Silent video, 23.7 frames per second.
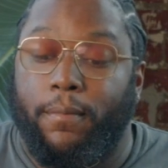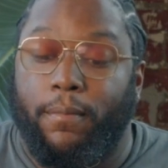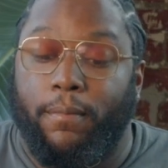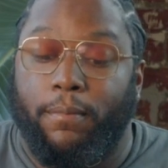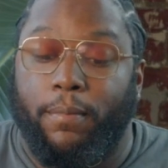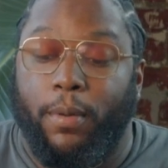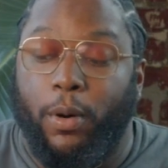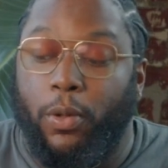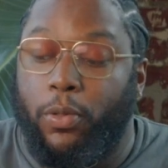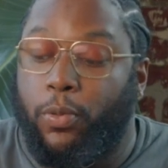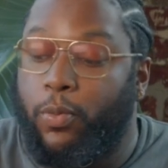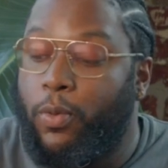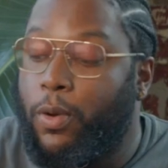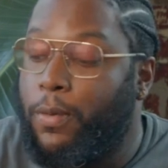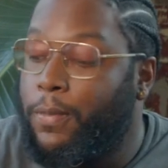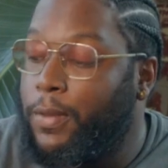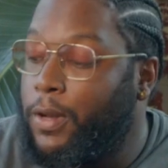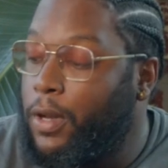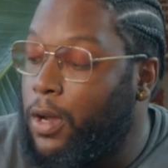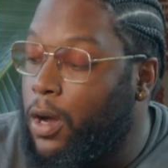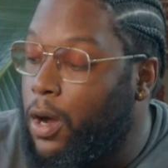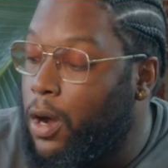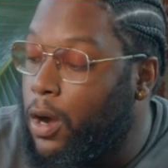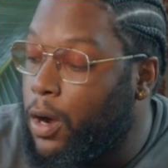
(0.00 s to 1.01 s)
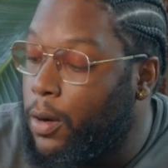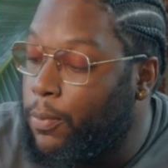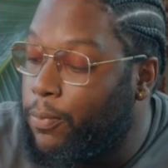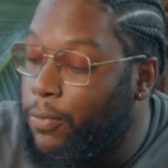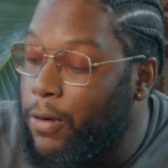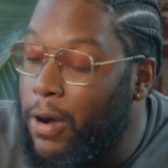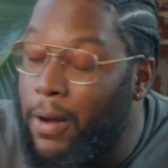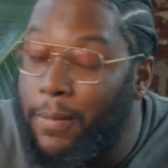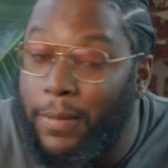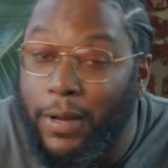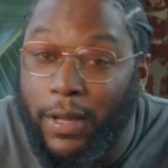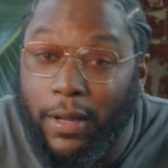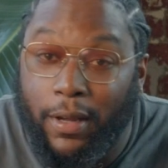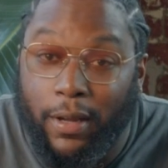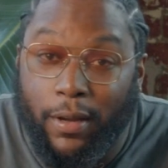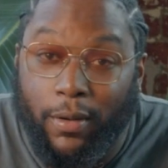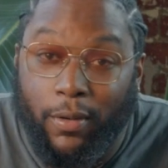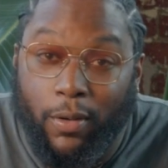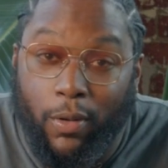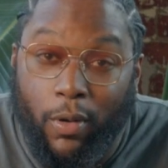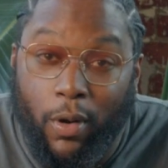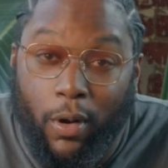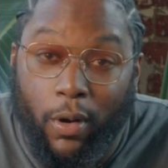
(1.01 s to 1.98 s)
Both women are prominent
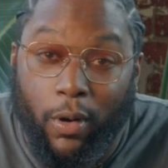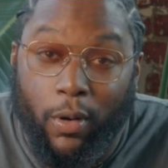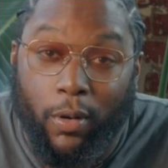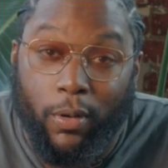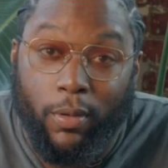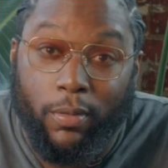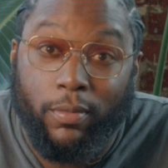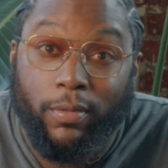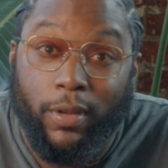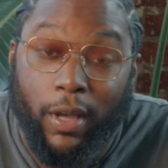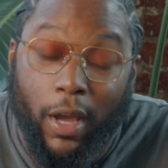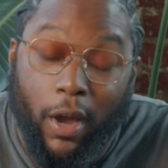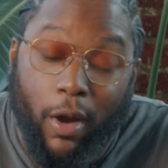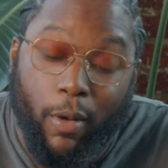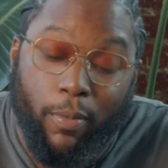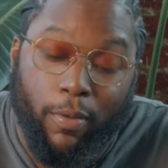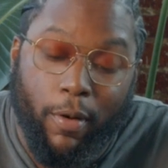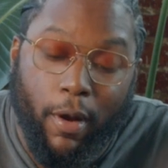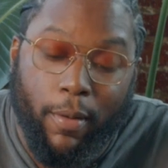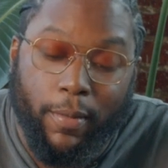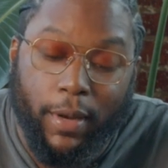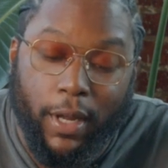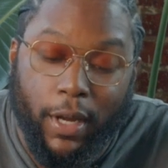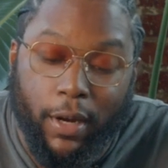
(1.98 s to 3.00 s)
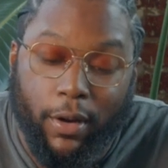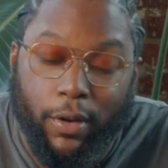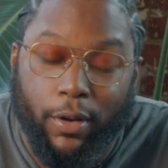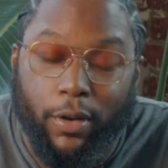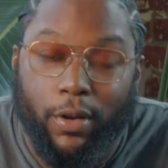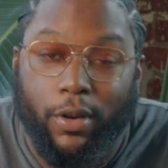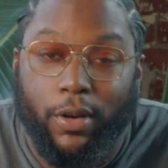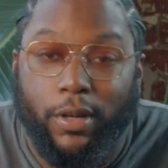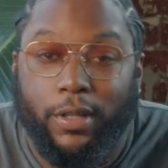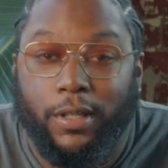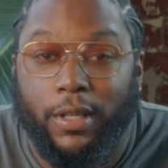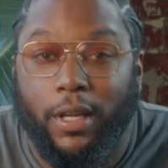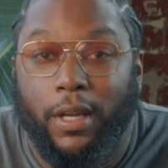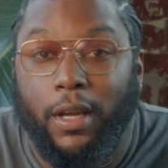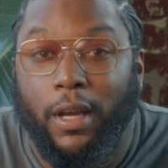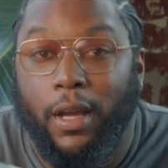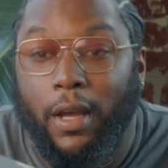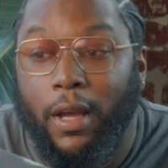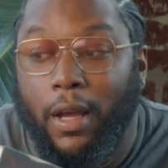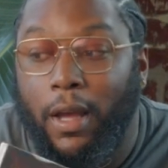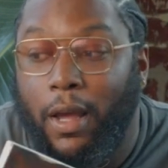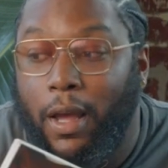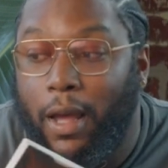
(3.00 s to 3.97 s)
here in New York City,
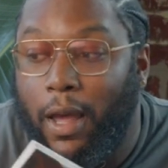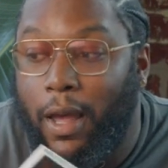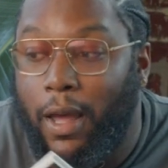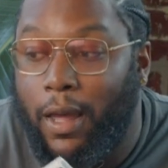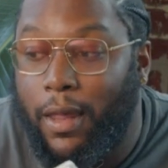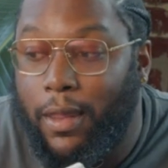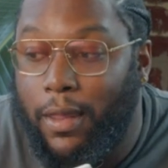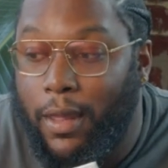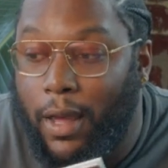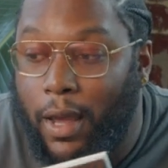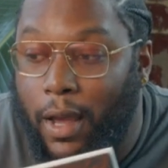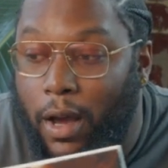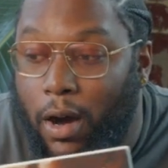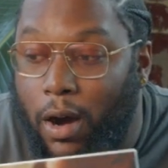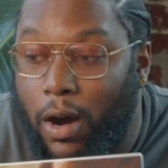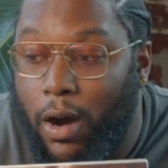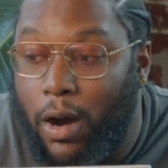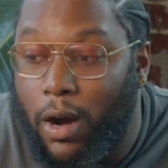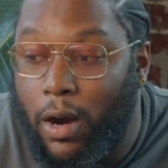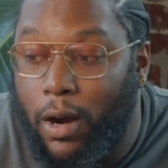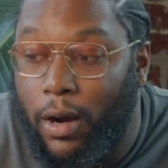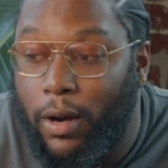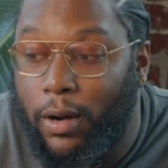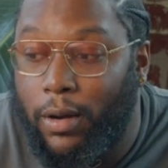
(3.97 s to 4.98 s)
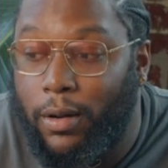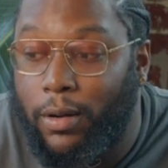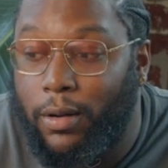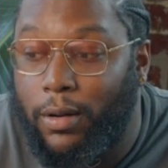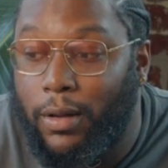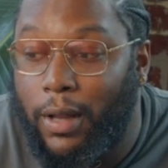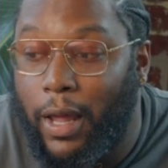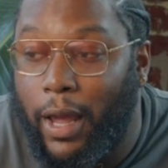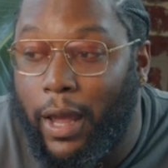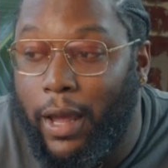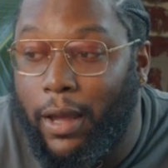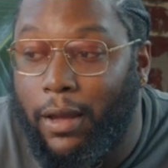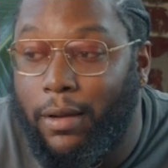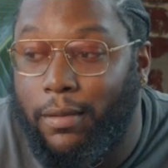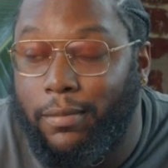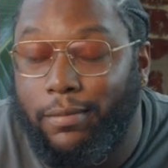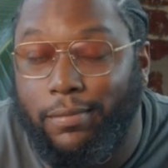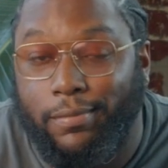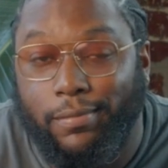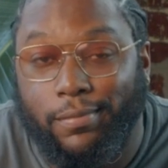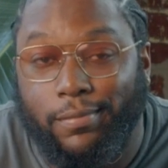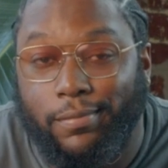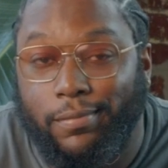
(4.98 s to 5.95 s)
and they are
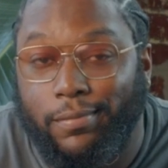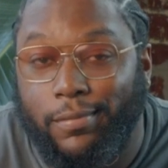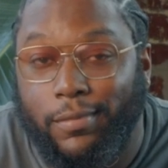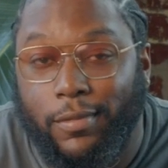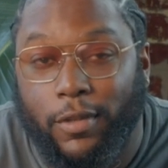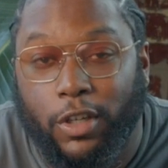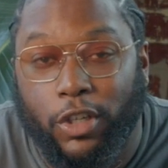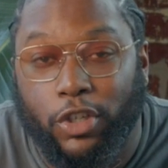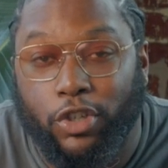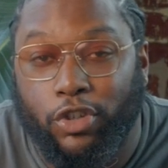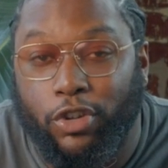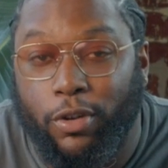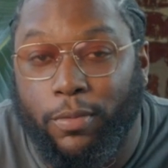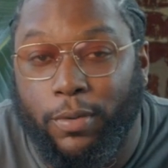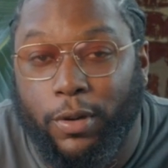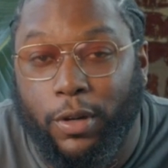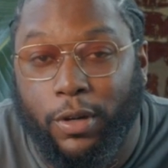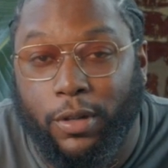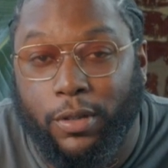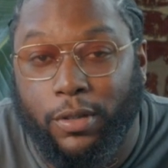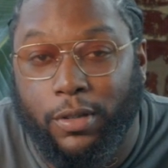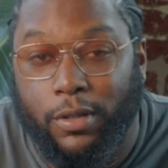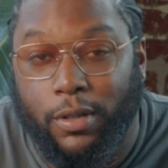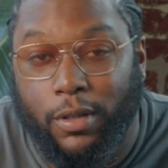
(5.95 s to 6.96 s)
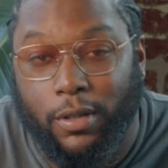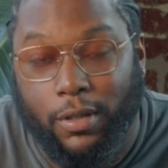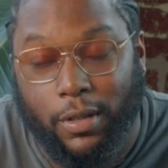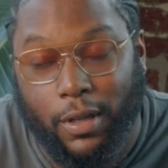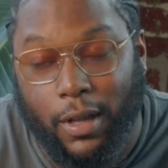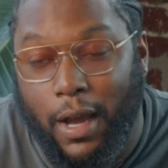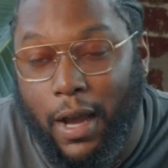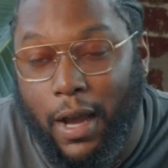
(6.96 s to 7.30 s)
contributors to the